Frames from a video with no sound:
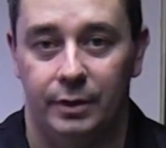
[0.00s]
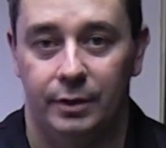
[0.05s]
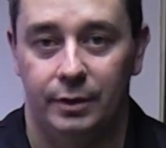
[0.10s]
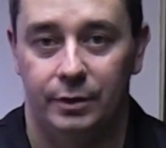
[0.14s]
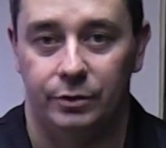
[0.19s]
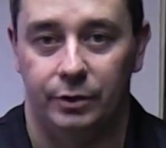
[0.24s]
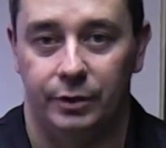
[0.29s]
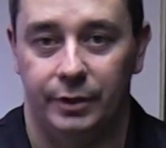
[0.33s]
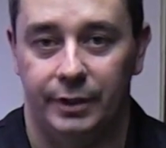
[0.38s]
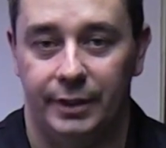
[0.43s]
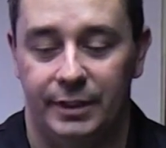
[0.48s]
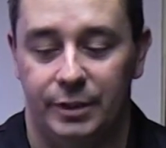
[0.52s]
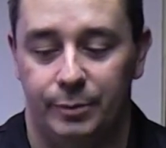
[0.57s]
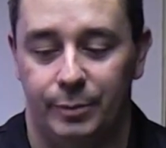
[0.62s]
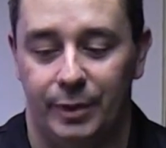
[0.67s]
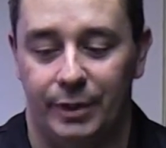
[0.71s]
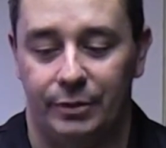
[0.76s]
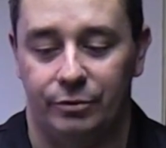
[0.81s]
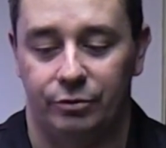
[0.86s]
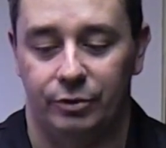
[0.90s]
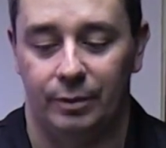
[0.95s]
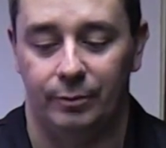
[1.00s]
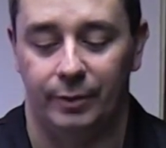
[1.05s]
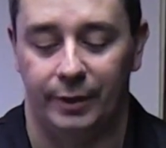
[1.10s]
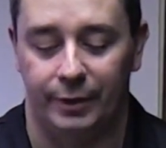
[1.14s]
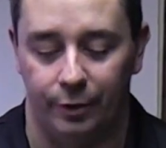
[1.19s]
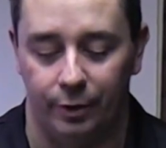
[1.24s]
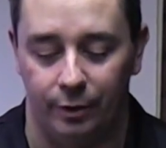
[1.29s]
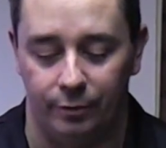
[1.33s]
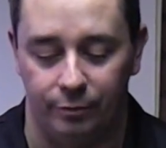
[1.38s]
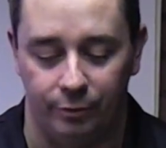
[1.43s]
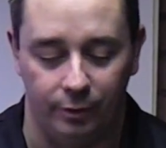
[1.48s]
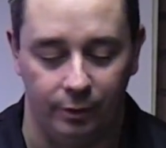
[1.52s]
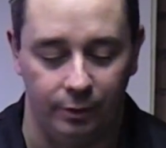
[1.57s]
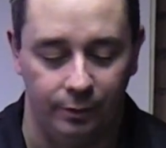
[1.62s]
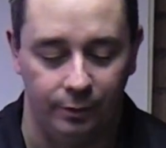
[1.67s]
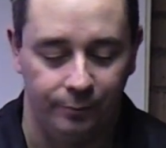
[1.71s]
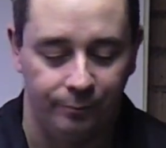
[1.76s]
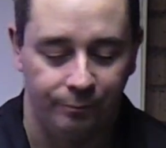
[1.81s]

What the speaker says: So you need to be extremely careful.